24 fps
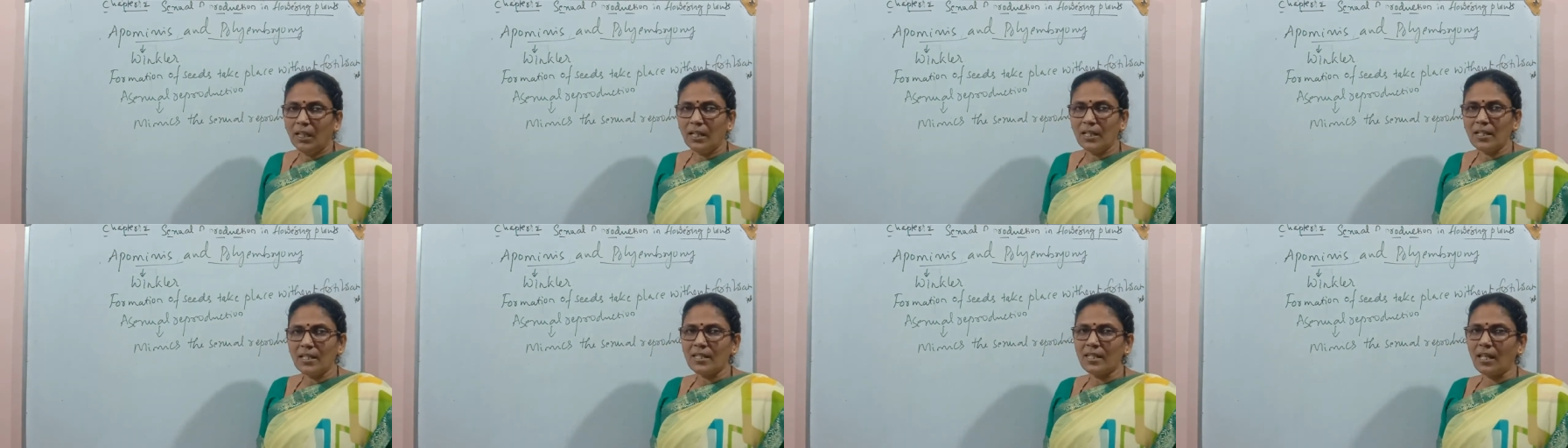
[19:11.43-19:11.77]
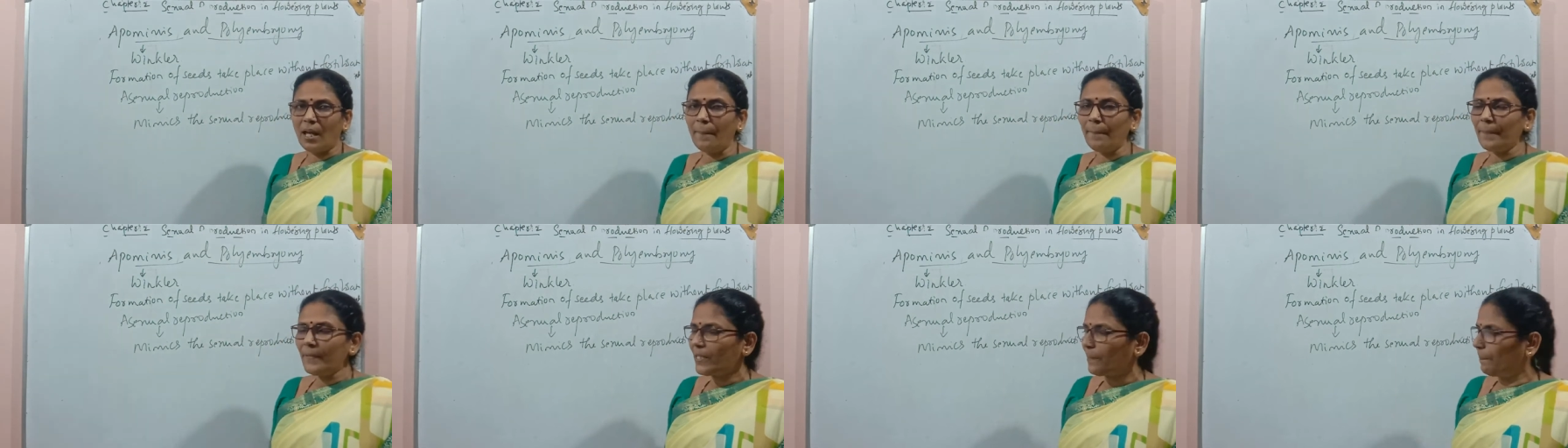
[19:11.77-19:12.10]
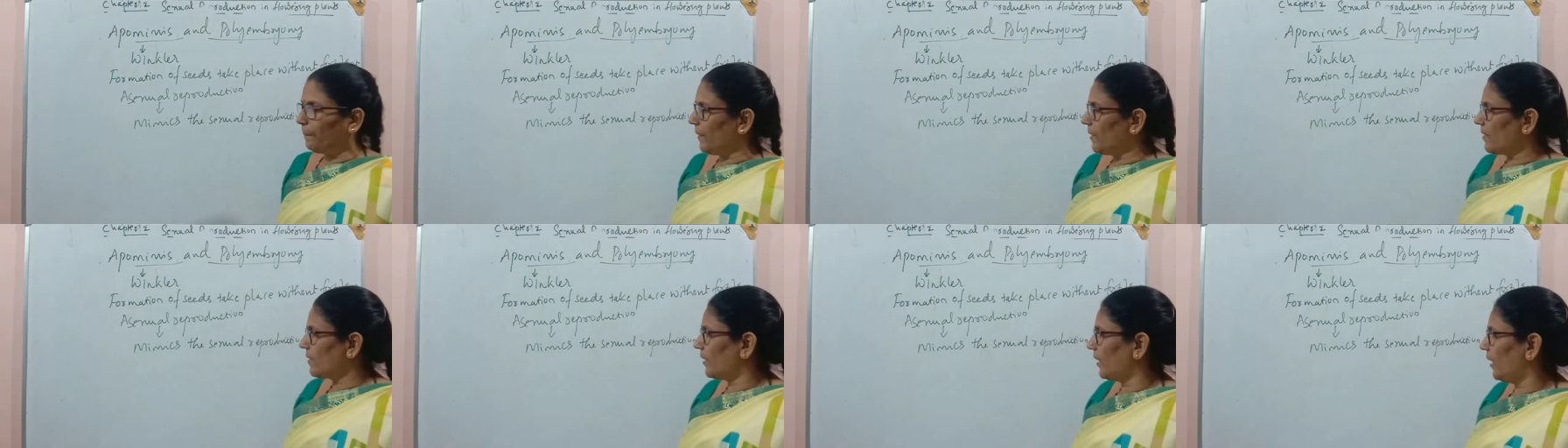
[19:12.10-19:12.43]
In some
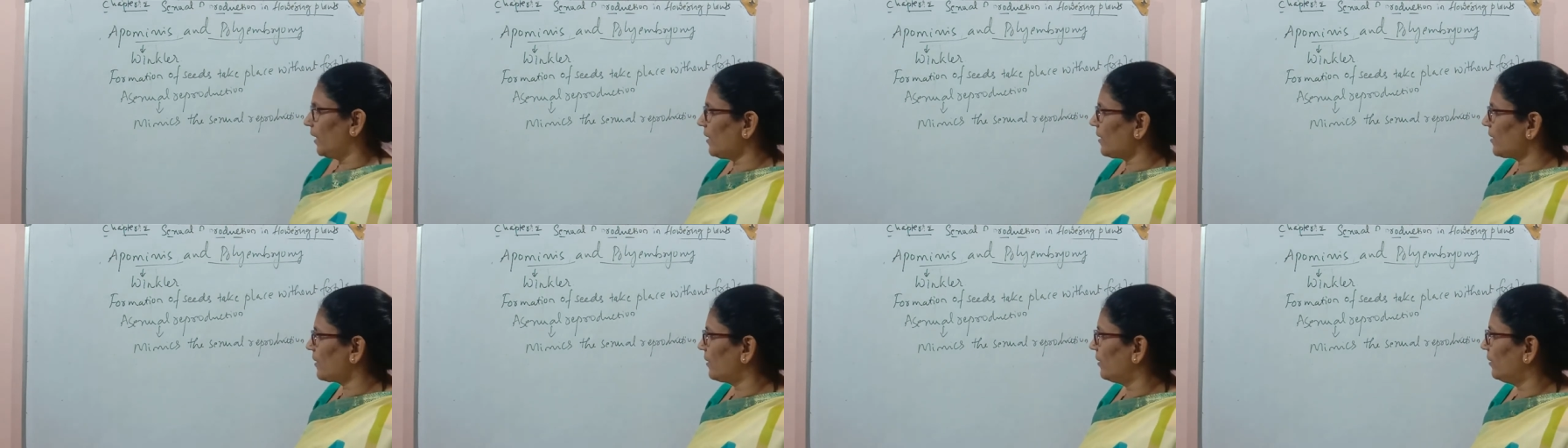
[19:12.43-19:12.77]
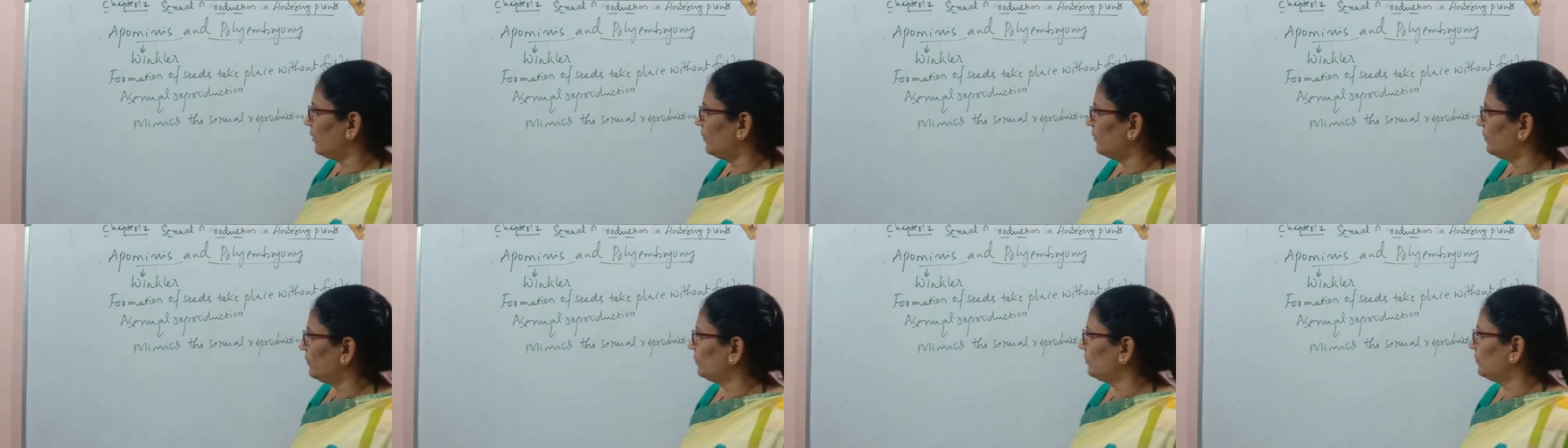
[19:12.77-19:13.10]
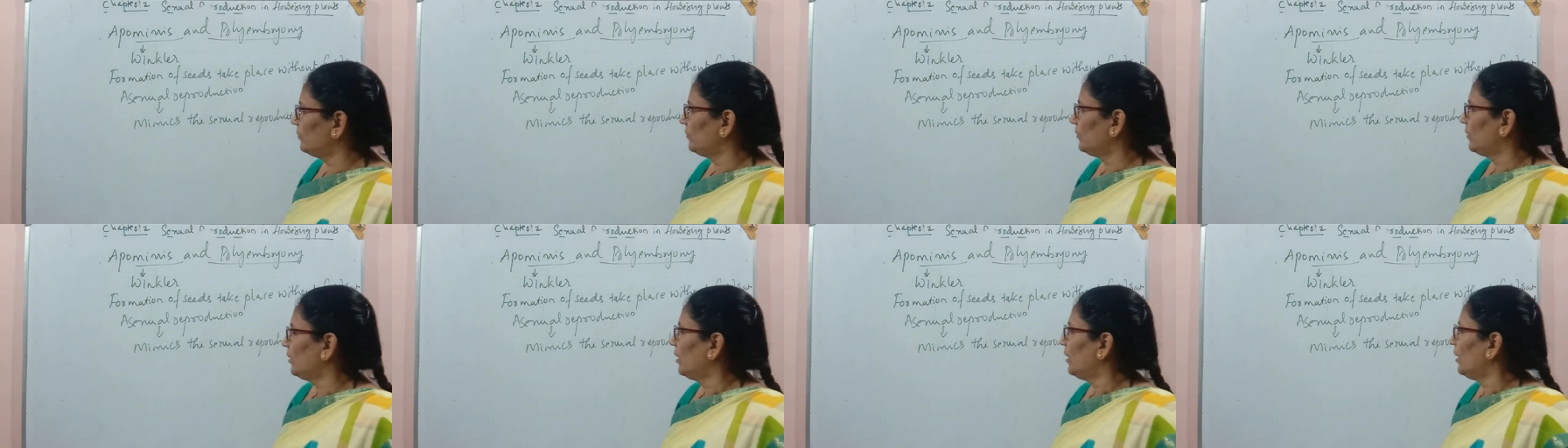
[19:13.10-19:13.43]
species,
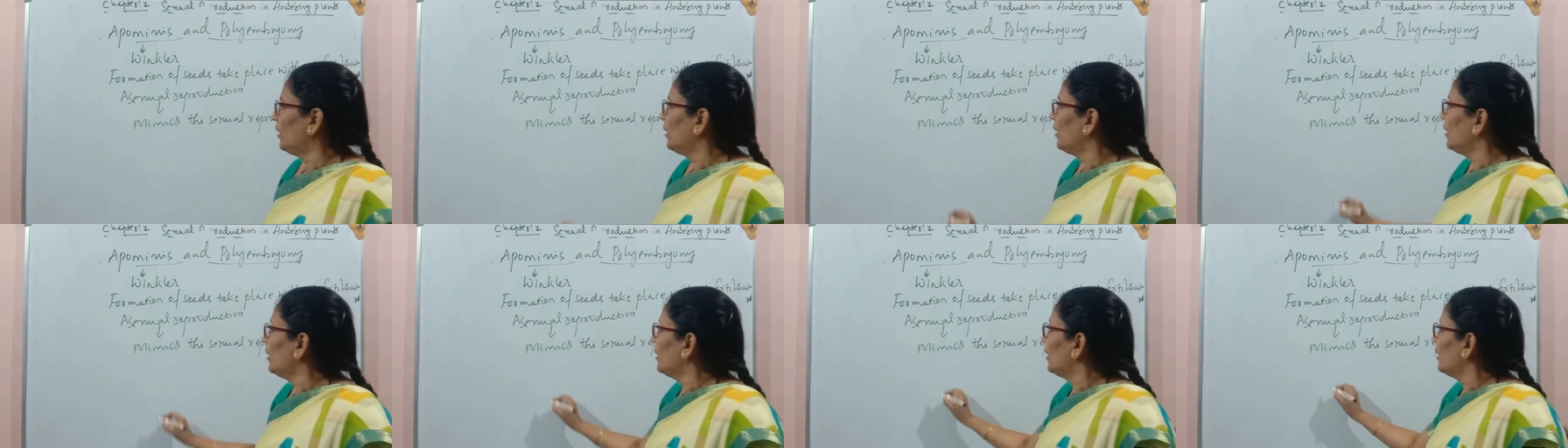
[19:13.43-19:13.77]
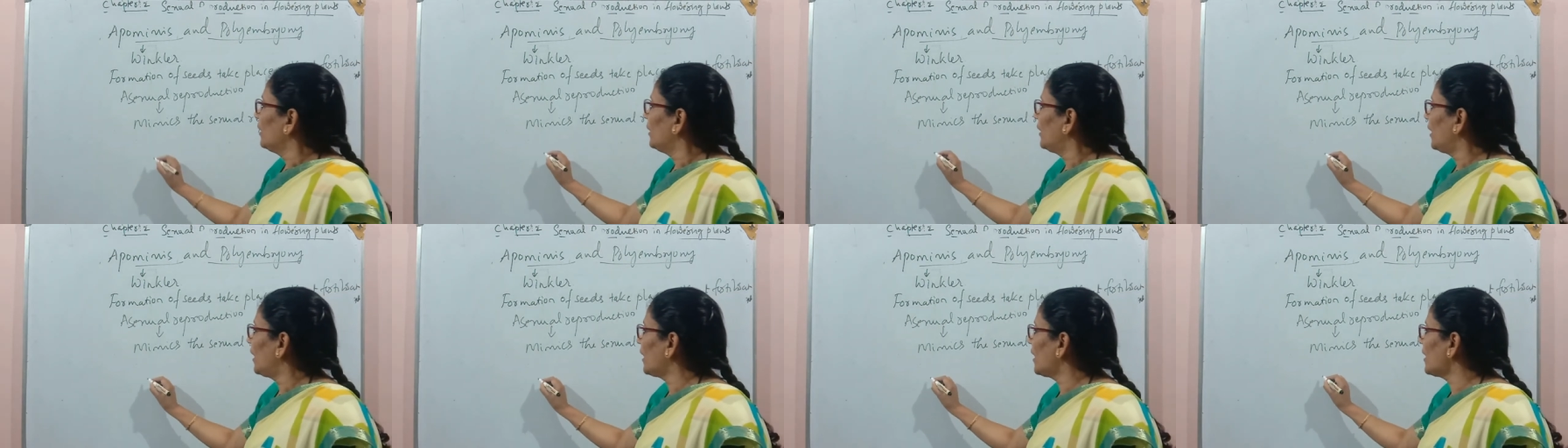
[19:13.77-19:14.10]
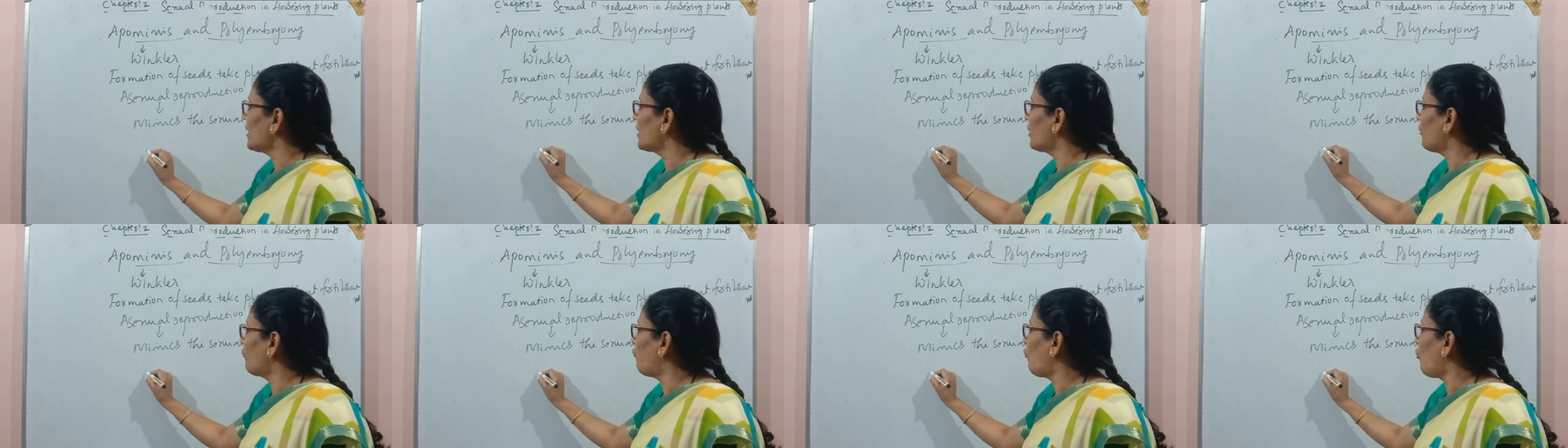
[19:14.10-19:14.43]
there
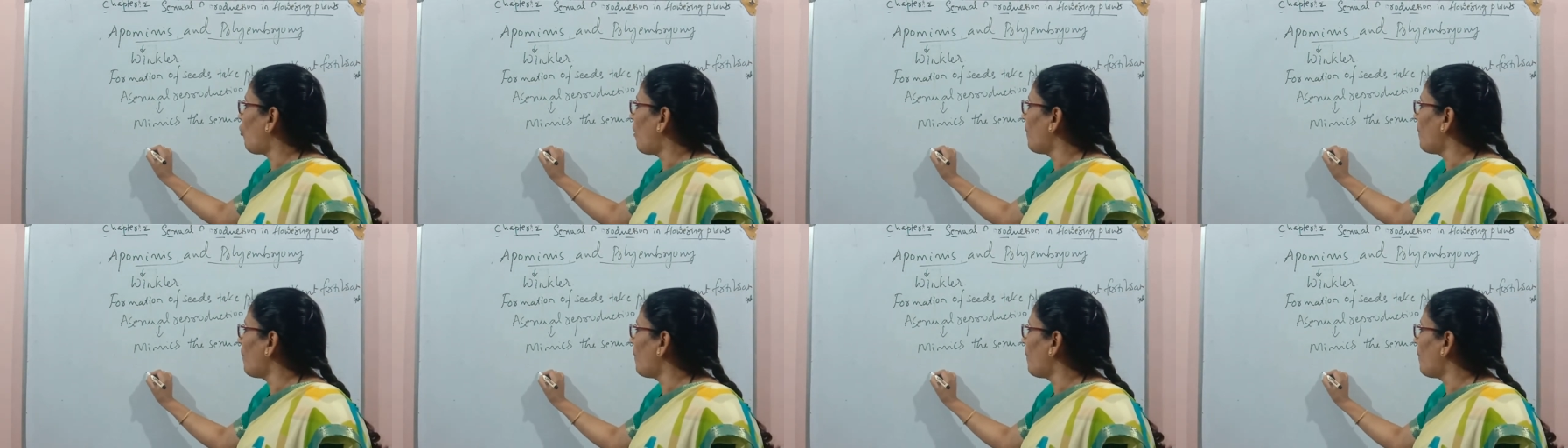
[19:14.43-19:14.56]
is a